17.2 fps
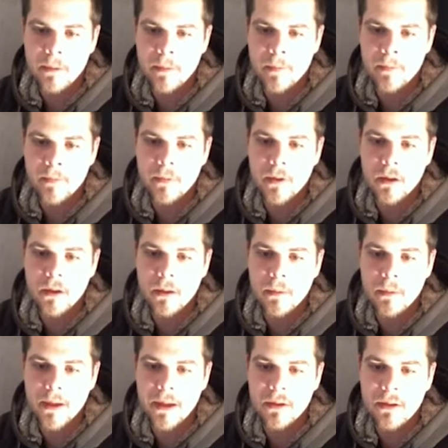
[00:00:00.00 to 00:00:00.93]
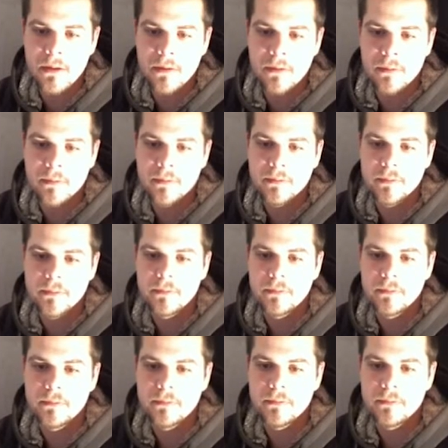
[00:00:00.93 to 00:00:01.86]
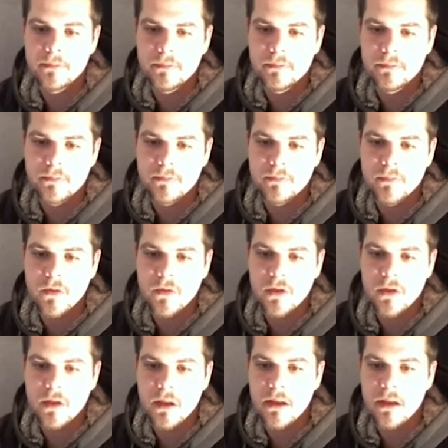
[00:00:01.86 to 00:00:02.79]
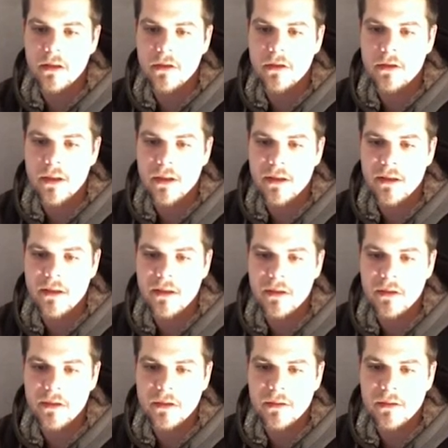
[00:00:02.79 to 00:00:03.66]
dark background for the color transfer.